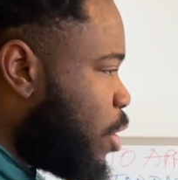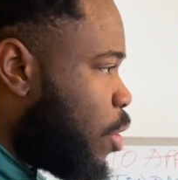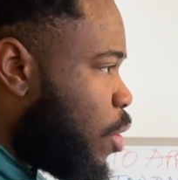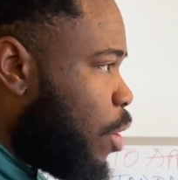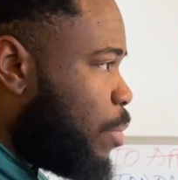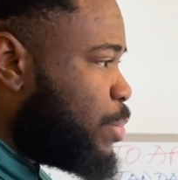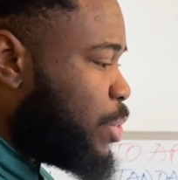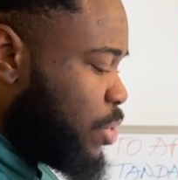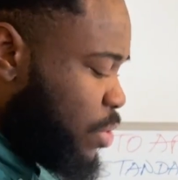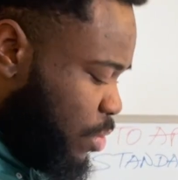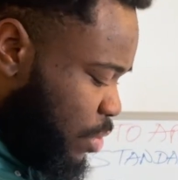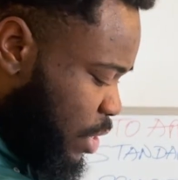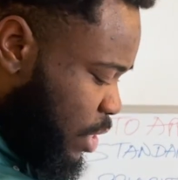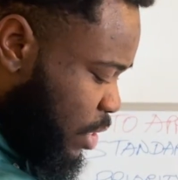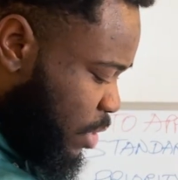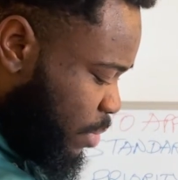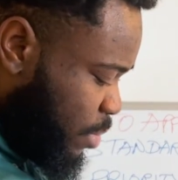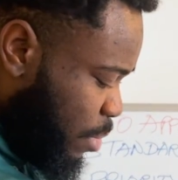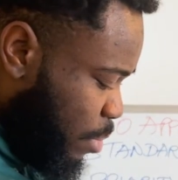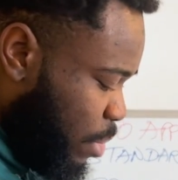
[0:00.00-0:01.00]
comes to
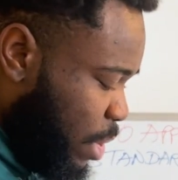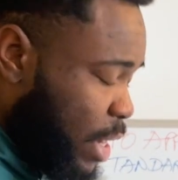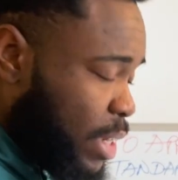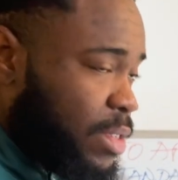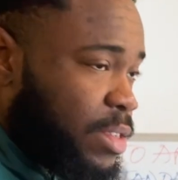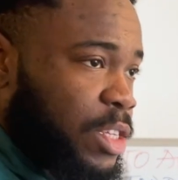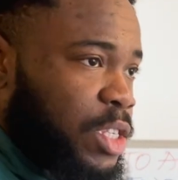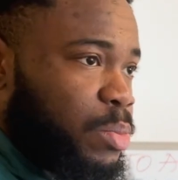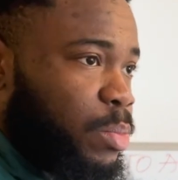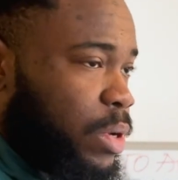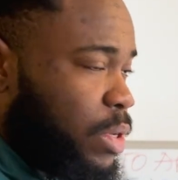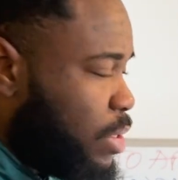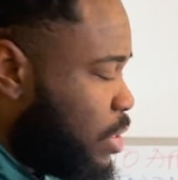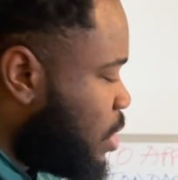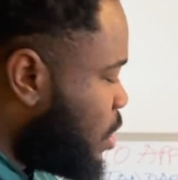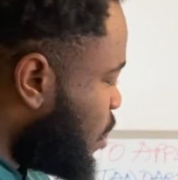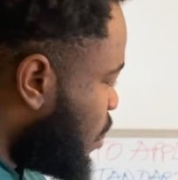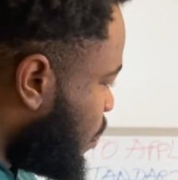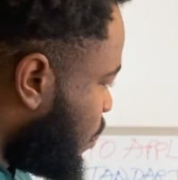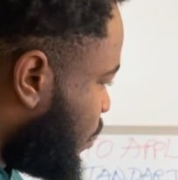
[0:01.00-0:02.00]
the bank
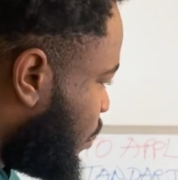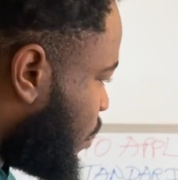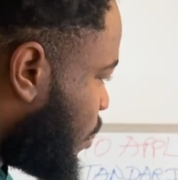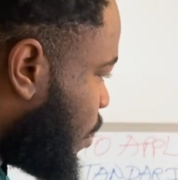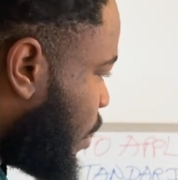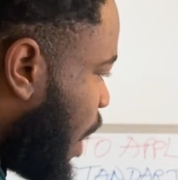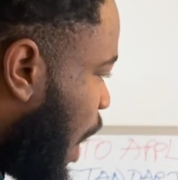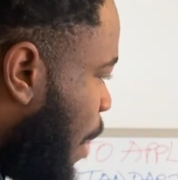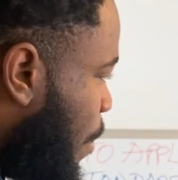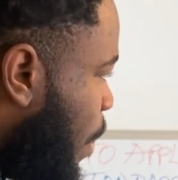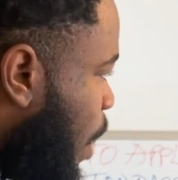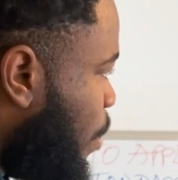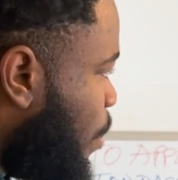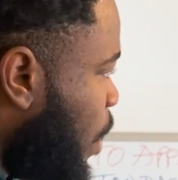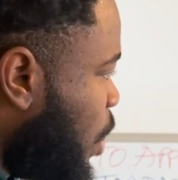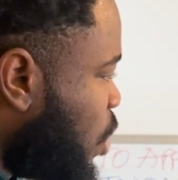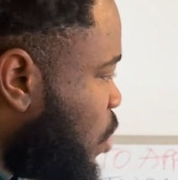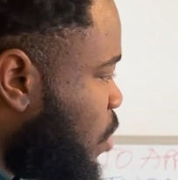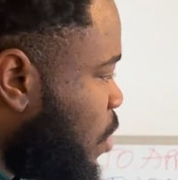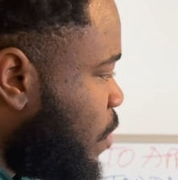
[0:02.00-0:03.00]
statements, I made
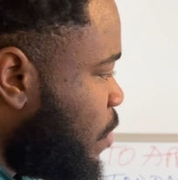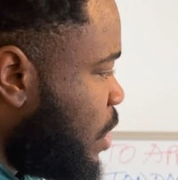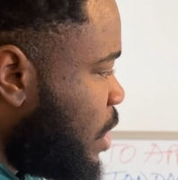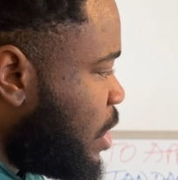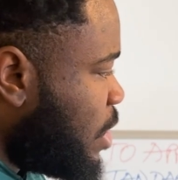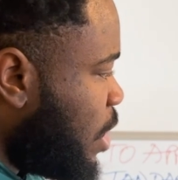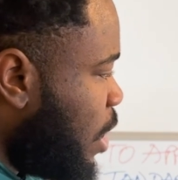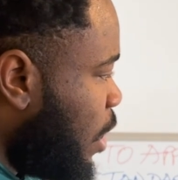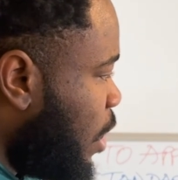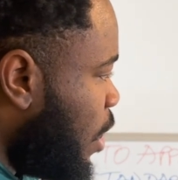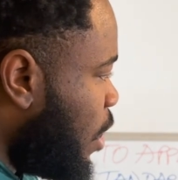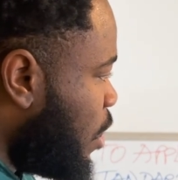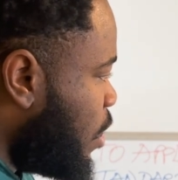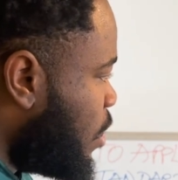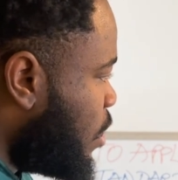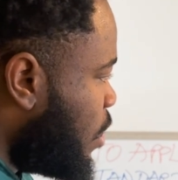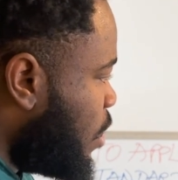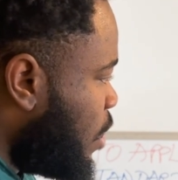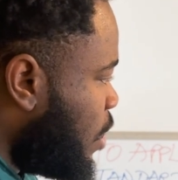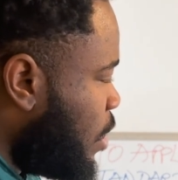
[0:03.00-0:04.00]
mention of this earlier
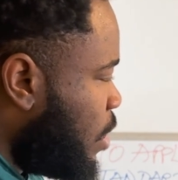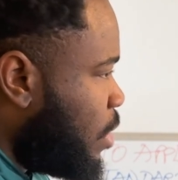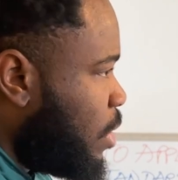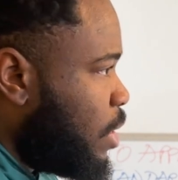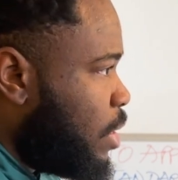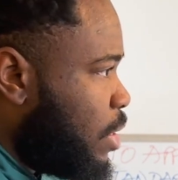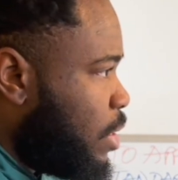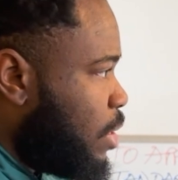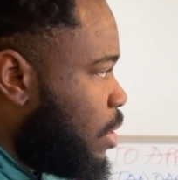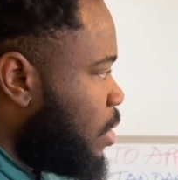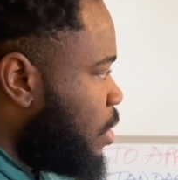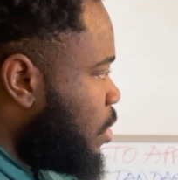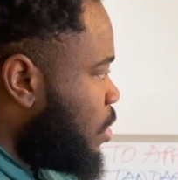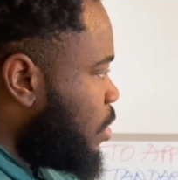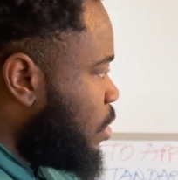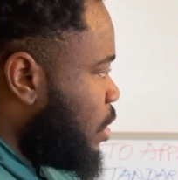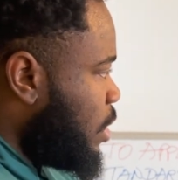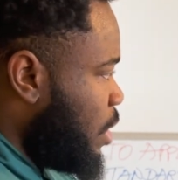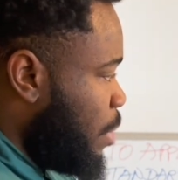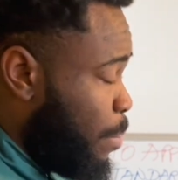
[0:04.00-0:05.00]

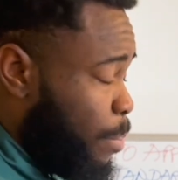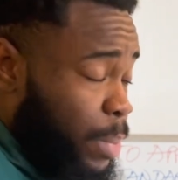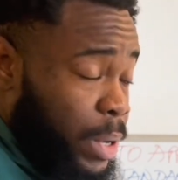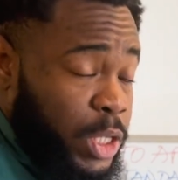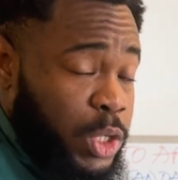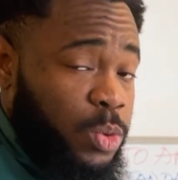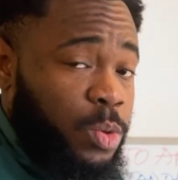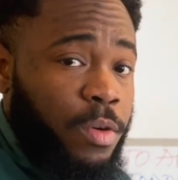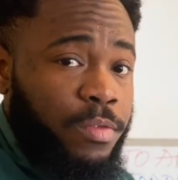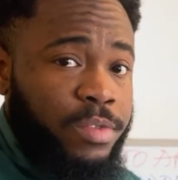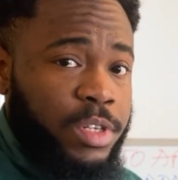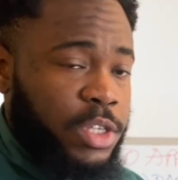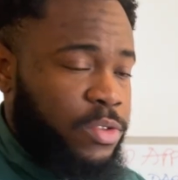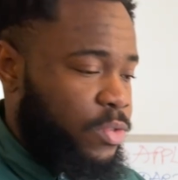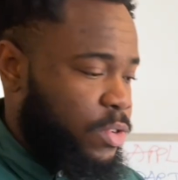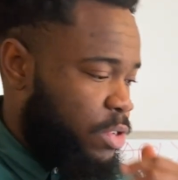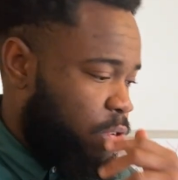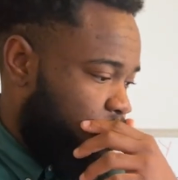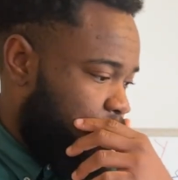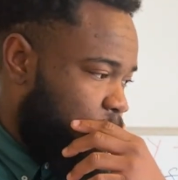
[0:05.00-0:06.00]
in part 2 of this
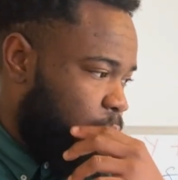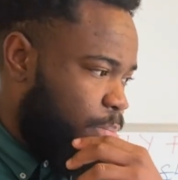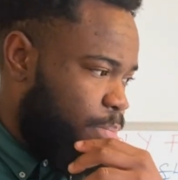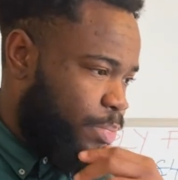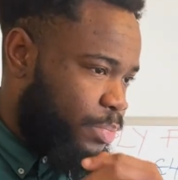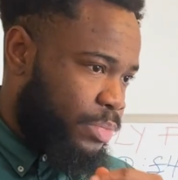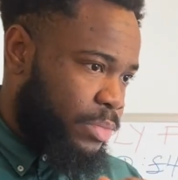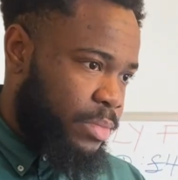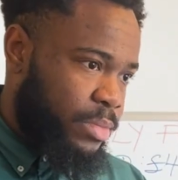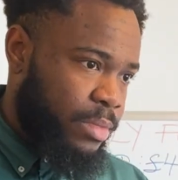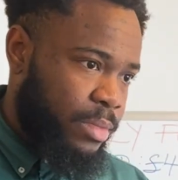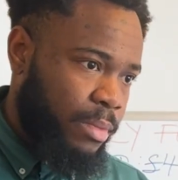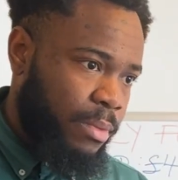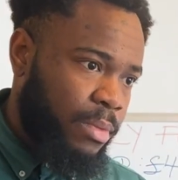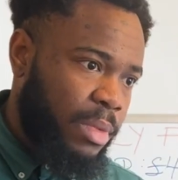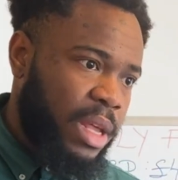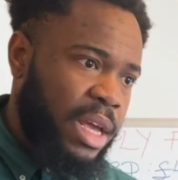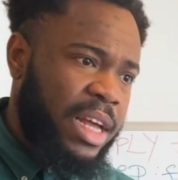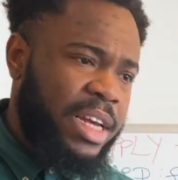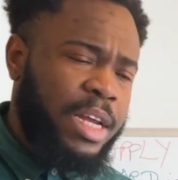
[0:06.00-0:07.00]
video.
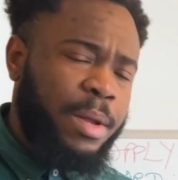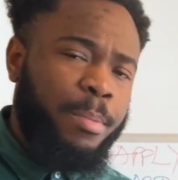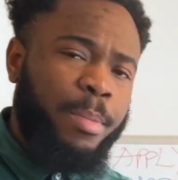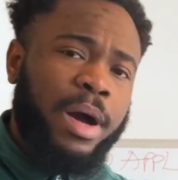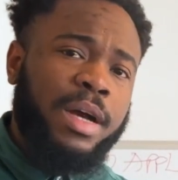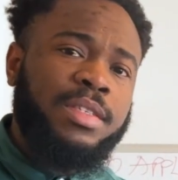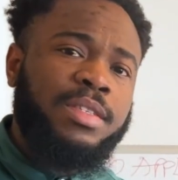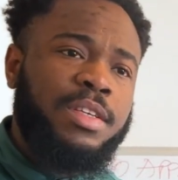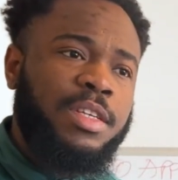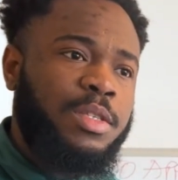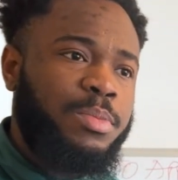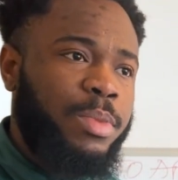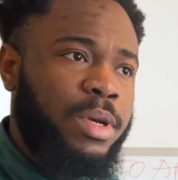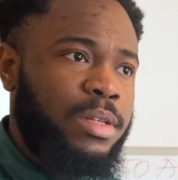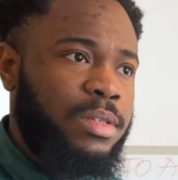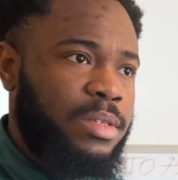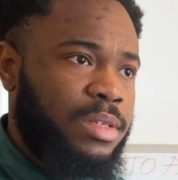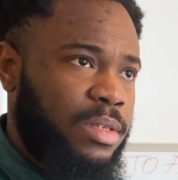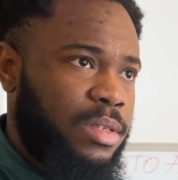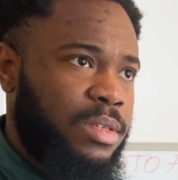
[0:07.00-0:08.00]
In the bank
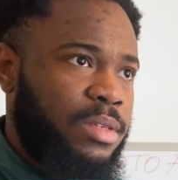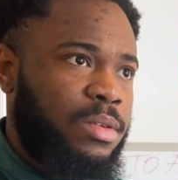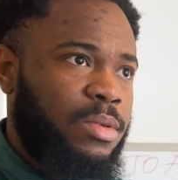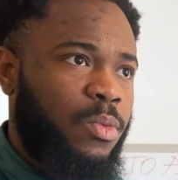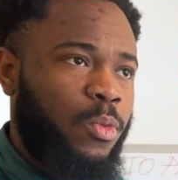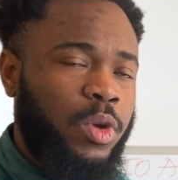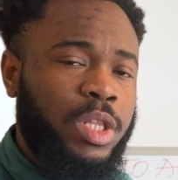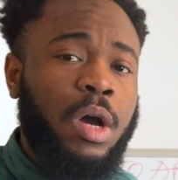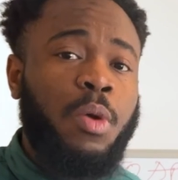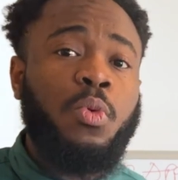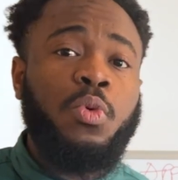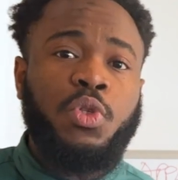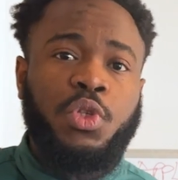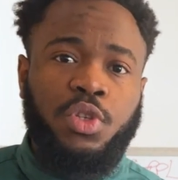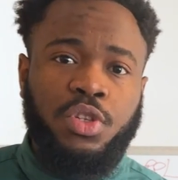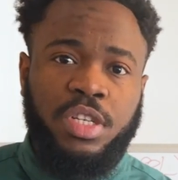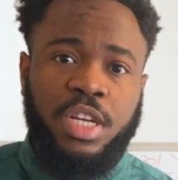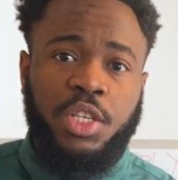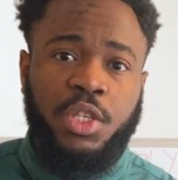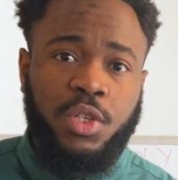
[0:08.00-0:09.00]
statements, what I would
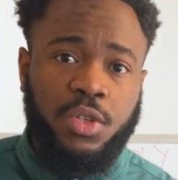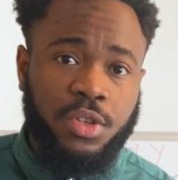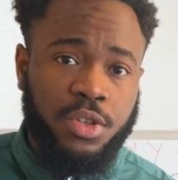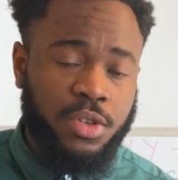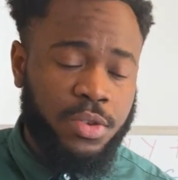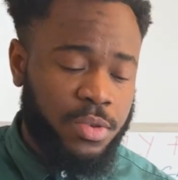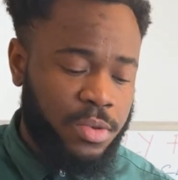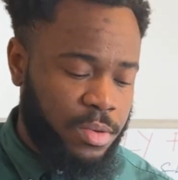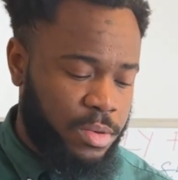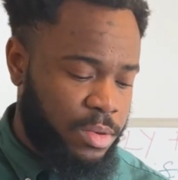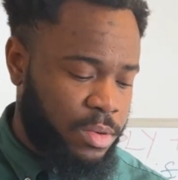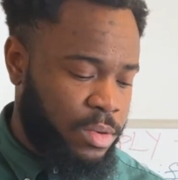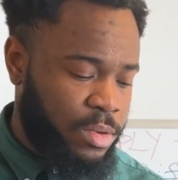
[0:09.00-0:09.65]
suggest you do,